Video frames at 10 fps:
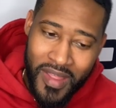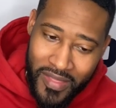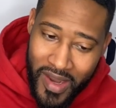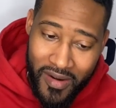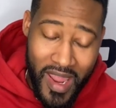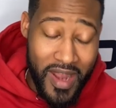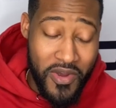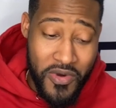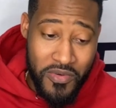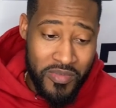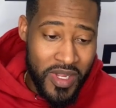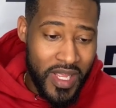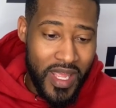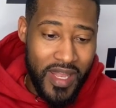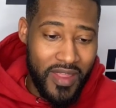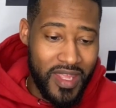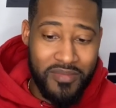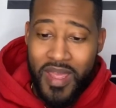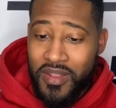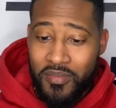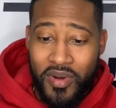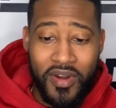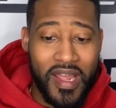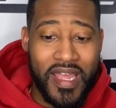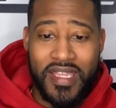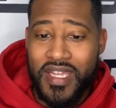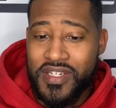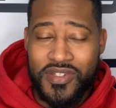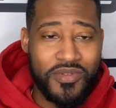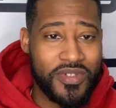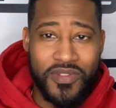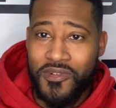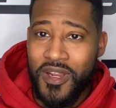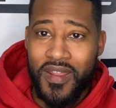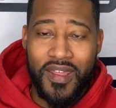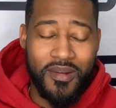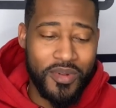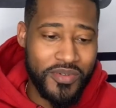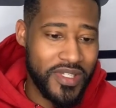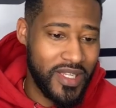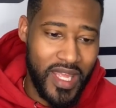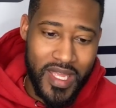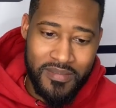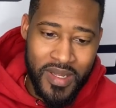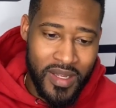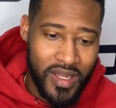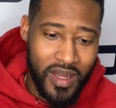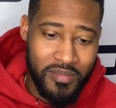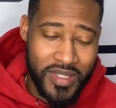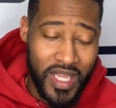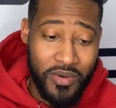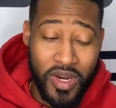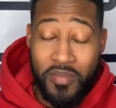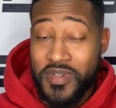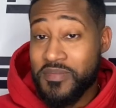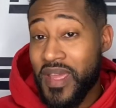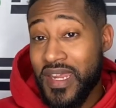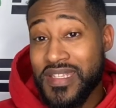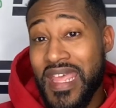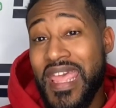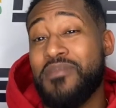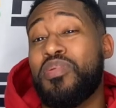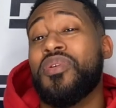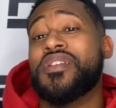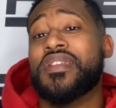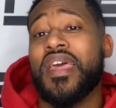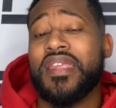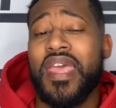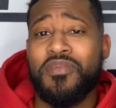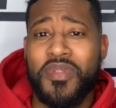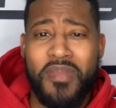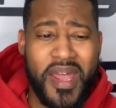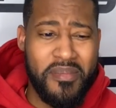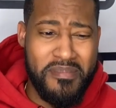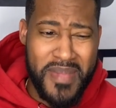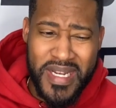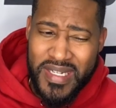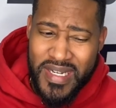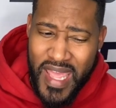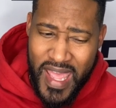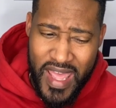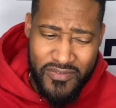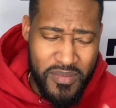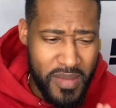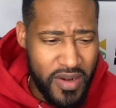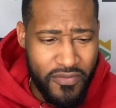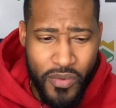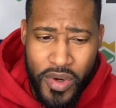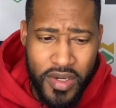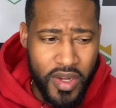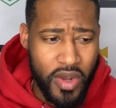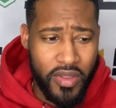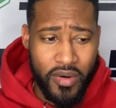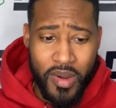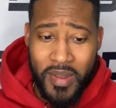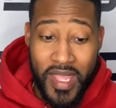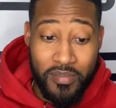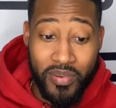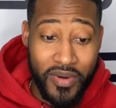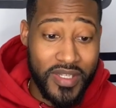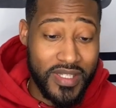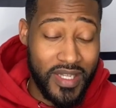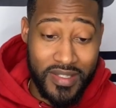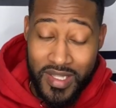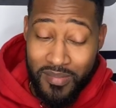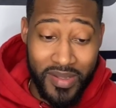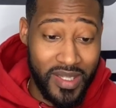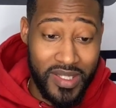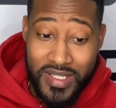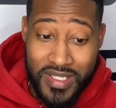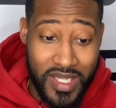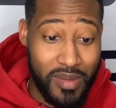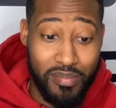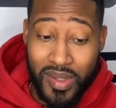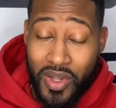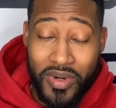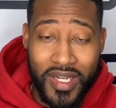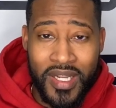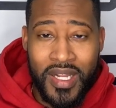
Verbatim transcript: there at home and they inbound the ball. Guy catching shoots a three. They end up losing the game. Um, but they were up as many as eight points in that game with about a minute and a half, a minute 40 to go. They were up eight points and completely just imploded